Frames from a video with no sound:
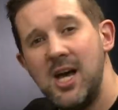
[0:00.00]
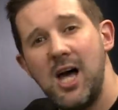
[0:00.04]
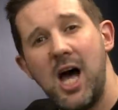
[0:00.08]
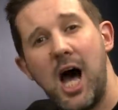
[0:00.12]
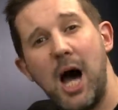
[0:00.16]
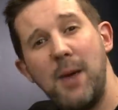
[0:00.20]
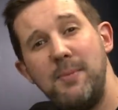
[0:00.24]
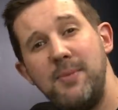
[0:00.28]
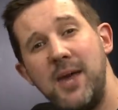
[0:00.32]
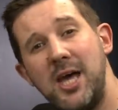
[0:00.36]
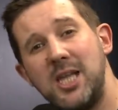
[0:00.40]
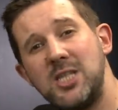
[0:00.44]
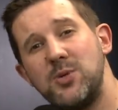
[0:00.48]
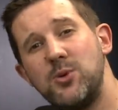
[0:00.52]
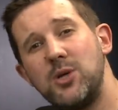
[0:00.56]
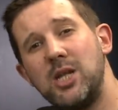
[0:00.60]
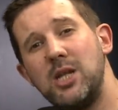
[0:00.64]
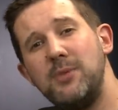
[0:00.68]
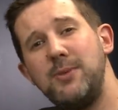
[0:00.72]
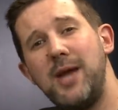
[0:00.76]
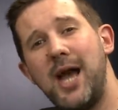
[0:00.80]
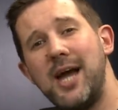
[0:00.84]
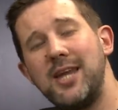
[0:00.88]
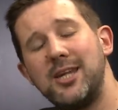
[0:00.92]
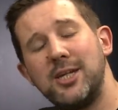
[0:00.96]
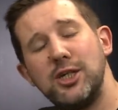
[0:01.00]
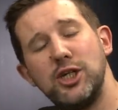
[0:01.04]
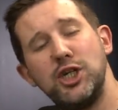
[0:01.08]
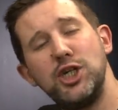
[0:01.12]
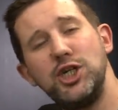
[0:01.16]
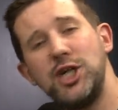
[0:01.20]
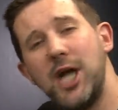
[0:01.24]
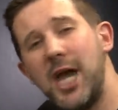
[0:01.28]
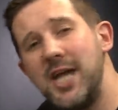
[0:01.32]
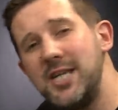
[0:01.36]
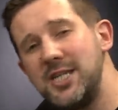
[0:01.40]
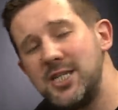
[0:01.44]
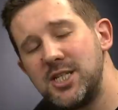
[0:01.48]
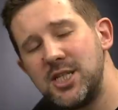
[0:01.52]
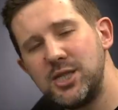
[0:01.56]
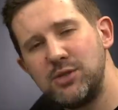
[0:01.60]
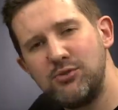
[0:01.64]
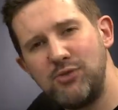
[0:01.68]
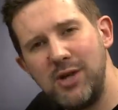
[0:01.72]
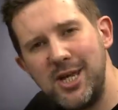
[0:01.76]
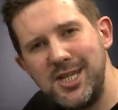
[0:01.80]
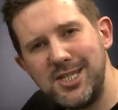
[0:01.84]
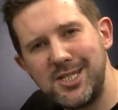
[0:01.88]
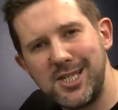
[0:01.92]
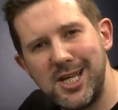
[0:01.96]
Up next, we're going to be adding a shade into the
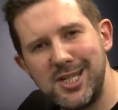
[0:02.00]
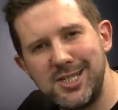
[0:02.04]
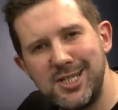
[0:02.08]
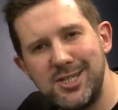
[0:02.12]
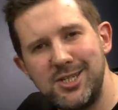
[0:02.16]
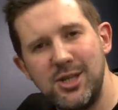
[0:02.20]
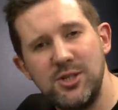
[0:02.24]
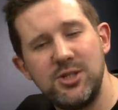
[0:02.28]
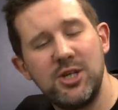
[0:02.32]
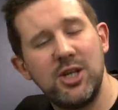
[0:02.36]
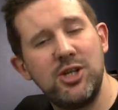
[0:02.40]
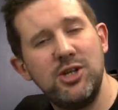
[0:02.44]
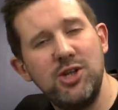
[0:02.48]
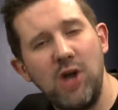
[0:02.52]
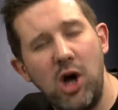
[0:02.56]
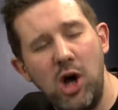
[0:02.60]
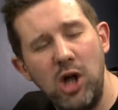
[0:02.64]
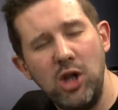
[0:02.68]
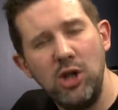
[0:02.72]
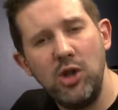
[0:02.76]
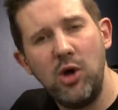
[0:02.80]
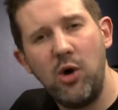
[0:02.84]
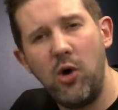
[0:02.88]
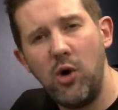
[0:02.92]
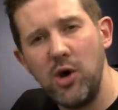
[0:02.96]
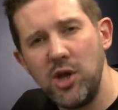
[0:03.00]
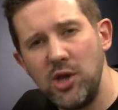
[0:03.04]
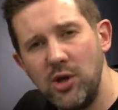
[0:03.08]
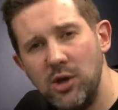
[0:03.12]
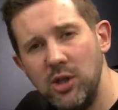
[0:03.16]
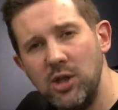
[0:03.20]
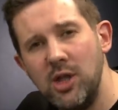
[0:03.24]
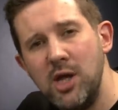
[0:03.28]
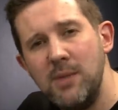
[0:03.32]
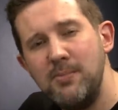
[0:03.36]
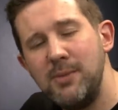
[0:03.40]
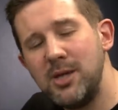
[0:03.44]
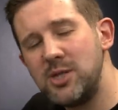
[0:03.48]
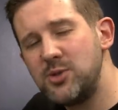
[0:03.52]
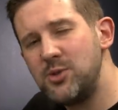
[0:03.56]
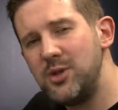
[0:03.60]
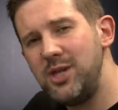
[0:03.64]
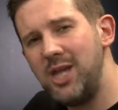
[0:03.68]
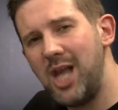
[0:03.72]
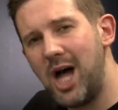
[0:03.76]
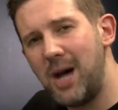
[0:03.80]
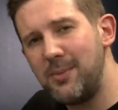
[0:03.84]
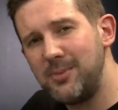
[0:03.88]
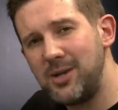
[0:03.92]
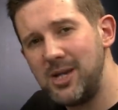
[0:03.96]
recesses using Nuln Oil mixed with
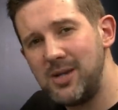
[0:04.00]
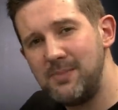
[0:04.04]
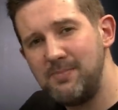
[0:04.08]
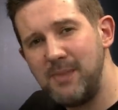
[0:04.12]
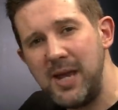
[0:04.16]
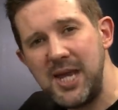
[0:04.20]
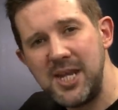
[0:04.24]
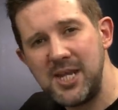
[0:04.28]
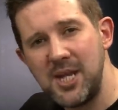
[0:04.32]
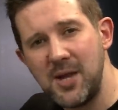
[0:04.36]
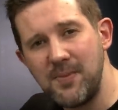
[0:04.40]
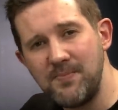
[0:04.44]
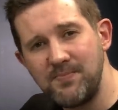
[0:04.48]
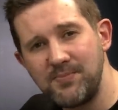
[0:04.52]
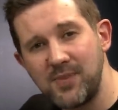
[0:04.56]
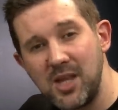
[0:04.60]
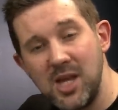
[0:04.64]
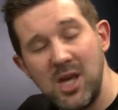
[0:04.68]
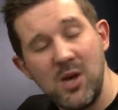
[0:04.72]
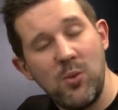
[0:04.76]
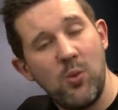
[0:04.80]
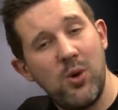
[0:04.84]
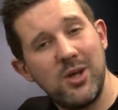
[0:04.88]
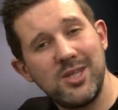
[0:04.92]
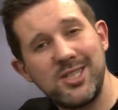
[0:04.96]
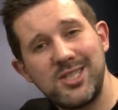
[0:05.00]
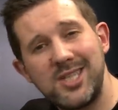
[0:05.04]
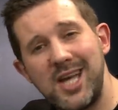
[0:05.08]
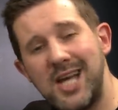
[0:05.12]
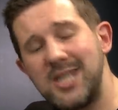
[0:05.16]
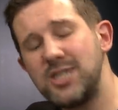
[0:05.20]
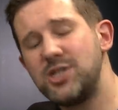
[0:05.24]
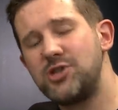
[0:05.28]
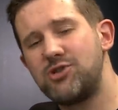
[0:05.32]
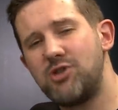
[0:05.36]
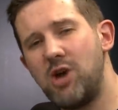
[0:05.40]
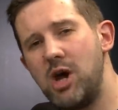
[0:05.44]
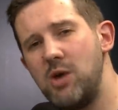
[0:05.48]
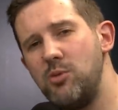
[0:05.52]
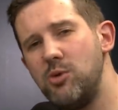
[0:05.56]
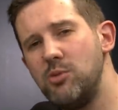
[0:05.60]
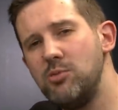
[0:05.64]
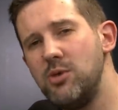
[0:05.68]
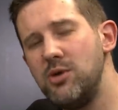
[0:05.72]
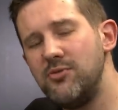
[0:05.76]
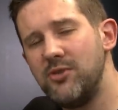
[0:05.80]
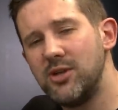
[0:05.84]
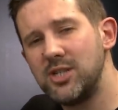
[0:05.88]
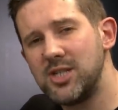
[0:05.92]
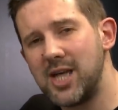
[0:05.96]
Lahmian medium. Once that's dry, we'll
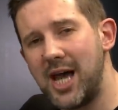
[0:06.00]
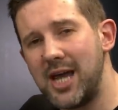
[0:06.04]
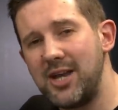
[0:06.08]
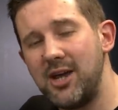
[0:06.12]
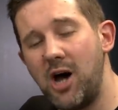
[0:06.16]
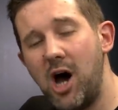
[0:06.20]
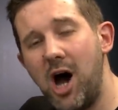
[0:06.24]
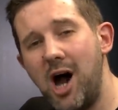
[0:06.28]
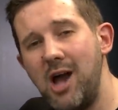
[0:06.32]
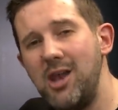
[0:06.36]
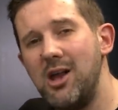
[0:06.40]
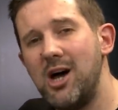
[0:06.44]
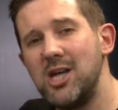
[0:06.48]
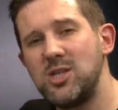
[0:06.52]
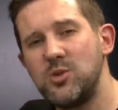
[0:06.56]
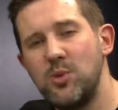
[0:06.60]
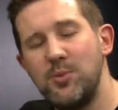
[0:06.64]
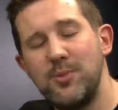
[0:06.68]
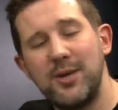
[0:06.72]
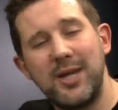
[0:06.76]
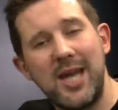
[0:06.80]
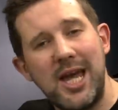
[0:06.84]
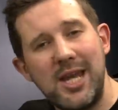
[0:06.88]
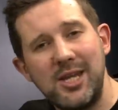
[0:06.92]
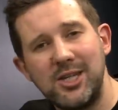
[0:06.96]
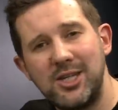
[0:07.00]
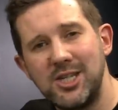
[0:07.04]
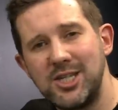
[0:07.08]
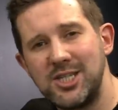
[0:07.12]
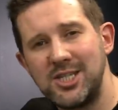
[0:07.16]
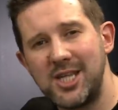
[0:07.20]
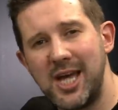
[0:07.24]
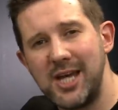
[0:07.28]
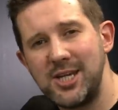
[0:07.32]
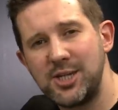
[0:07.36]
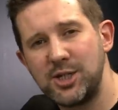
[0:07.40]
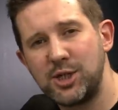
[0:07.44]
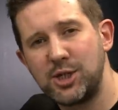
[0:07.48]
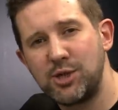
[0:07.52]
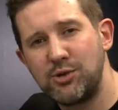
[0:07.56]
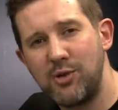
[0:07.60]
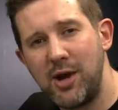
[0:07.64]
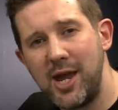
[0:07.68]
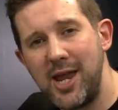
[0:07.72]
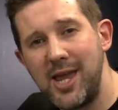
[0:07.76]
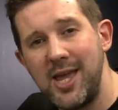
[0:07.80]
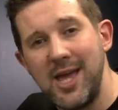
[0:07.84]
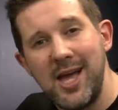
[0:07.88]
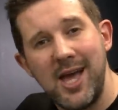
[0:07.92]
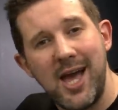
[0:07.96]
move on to add highlights with Mechanicus Standard
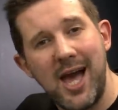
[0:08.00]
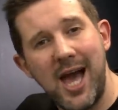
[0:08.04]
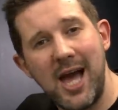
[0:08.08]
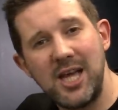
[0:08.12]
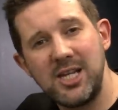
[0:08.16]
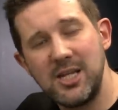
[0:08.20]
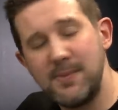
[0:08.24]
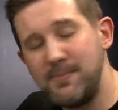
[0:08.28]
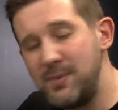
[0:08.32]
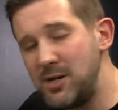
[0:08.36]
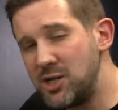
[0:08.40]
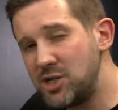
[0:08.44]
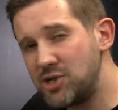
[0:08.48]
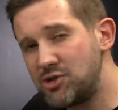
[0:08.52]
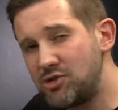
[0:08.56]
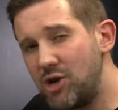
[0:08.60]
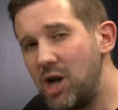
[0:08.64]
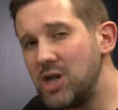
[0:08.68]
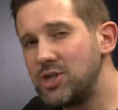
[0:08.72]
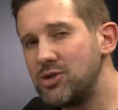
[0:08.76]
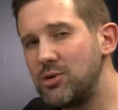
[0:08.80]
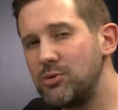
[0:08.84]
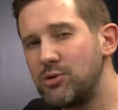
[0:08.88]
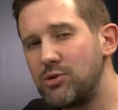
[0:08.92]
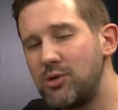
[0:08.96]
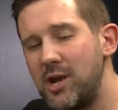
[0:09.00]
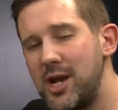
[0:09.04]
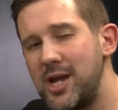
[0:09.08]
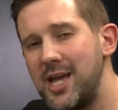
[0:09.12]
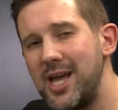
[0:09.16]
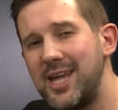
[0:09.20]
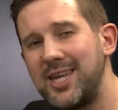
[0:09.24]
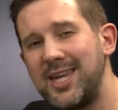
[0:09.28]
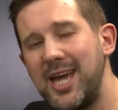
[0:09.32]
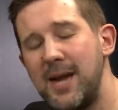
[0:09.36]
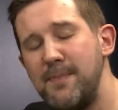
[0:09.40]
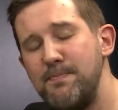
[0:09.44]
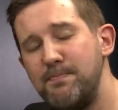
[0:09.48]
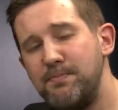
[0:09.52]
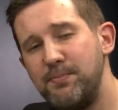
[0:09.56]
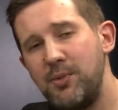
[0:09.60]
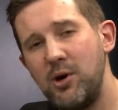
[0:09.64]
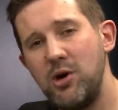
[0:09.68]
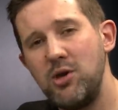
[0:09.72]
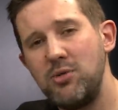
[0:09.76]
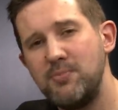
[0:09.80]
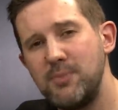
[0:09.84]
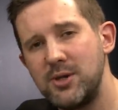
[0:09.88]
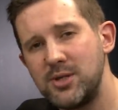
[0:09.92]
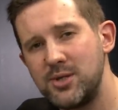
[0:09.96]
Grey and Administratum Grey, again
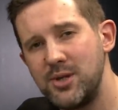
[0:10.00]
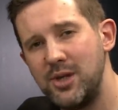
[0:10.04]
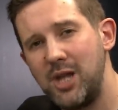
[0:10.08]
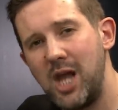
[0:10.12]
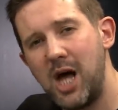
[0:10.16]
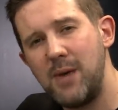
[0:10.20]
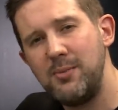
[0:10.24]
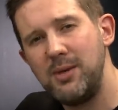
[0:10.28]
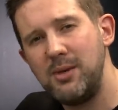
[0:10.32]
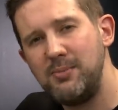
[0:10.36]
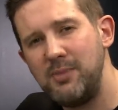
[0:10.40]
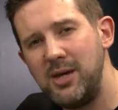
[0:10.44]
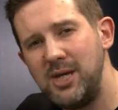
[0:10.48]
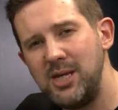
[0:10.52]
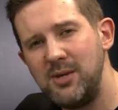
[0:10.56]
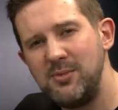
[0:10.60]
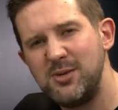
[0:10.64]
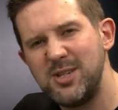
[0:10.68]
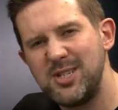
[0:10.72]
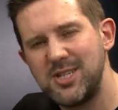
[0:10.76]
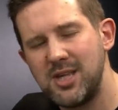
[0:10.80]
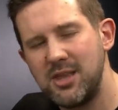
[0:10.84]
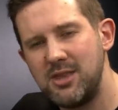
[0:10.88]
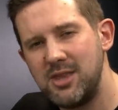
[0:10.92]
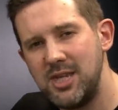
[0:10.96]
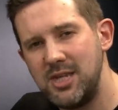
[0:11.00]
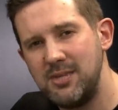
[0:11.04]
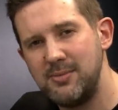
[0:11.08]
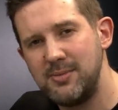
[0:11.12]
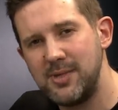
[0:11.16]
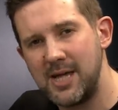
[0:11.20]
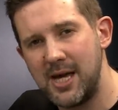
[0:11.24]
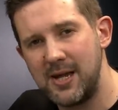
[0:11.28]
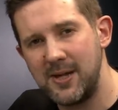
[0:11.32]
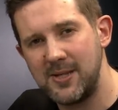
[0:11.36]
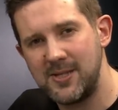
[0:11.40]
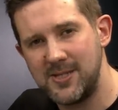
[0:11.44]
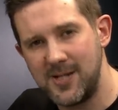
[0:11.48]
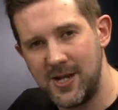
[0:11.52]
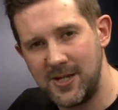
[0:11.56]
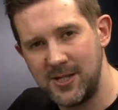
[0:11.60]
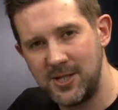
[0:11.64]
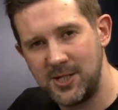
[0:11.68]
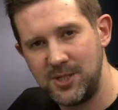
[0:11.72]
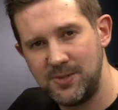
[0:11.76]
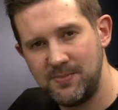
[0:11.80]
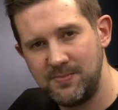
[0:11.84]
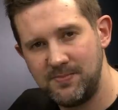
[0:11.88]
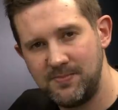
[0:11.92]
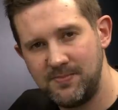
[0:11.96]
both mixed with Lahmian medium just to thin them down a
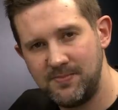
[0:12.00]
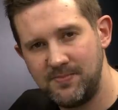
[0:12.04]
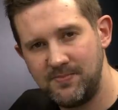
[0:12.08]
touch.